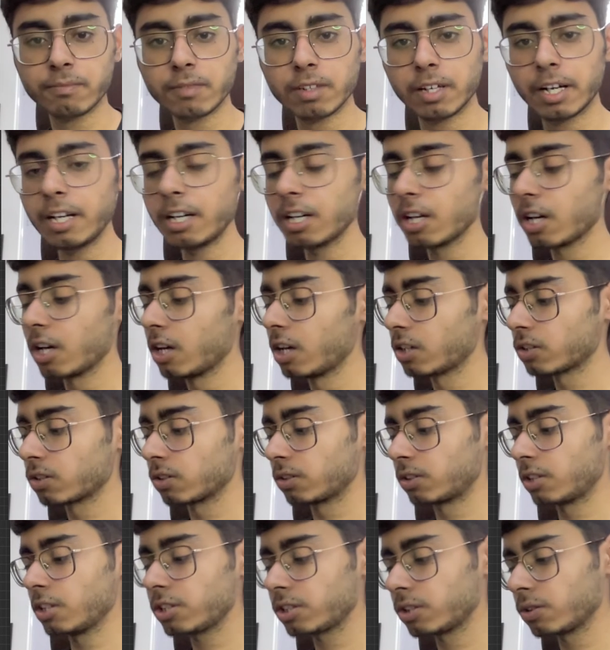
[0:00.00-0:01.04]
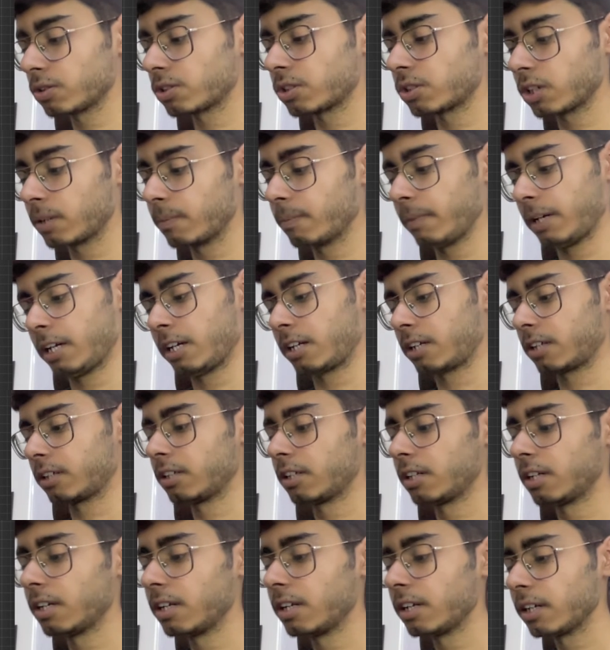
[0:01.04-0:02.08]
right? So this you should make.
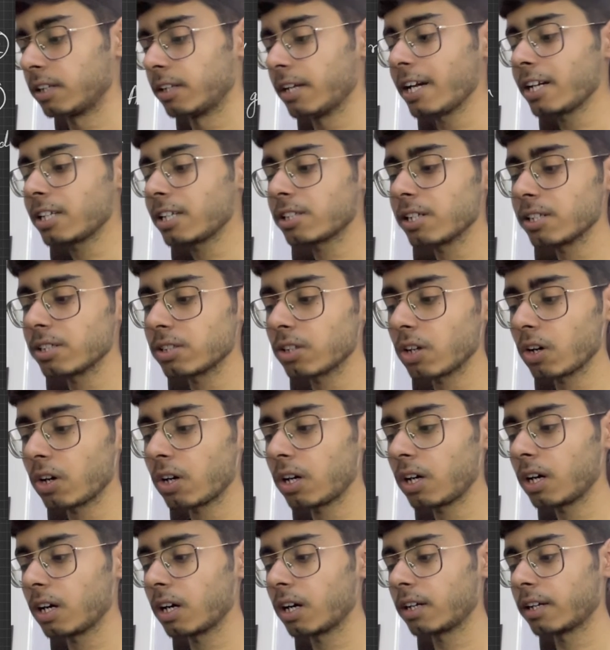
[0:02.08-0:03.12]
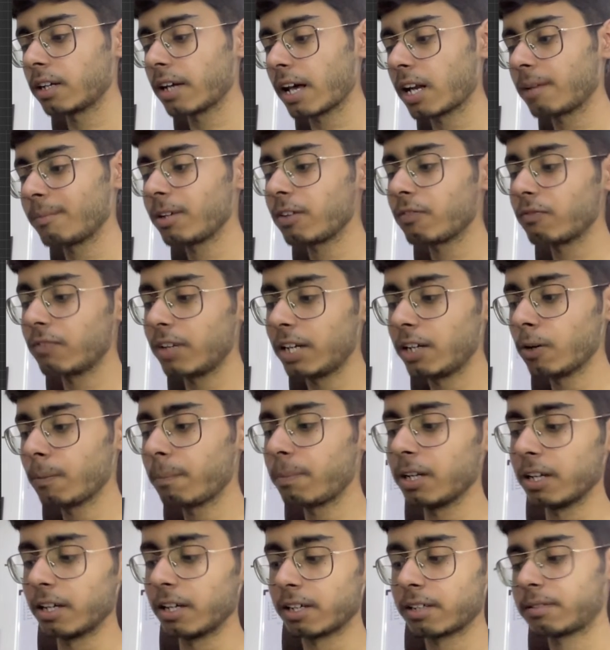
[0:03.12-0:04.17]
Next is your dynamic video
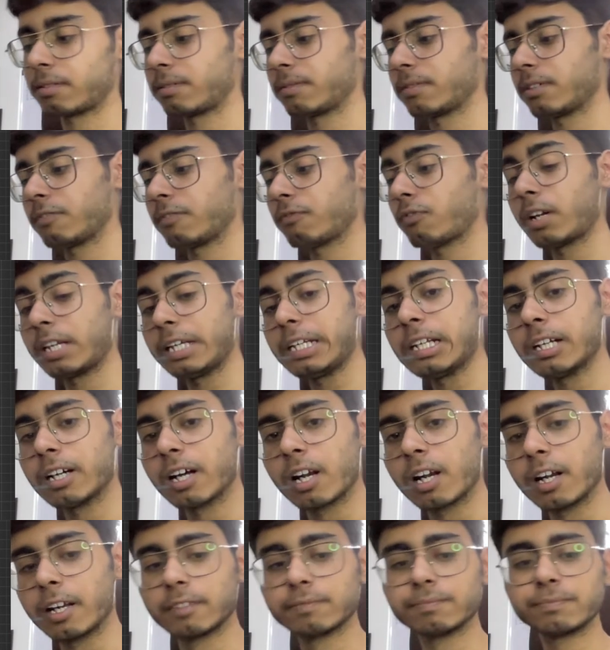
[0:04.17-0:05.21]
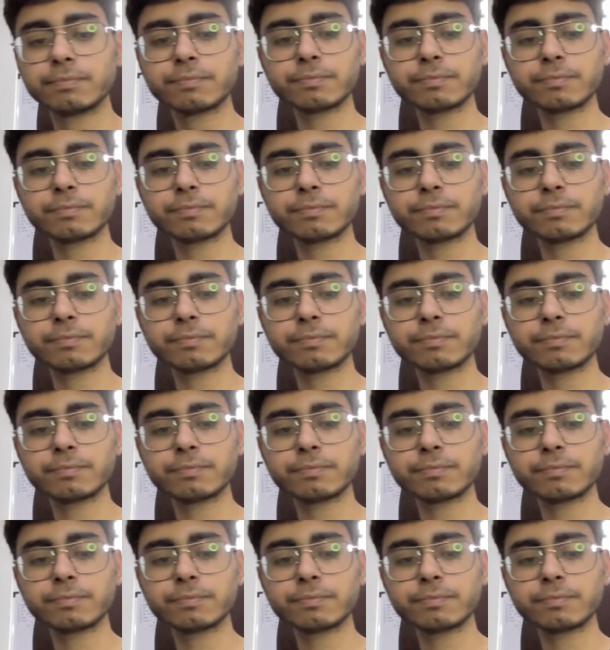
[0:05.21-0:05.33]
player for e-learning.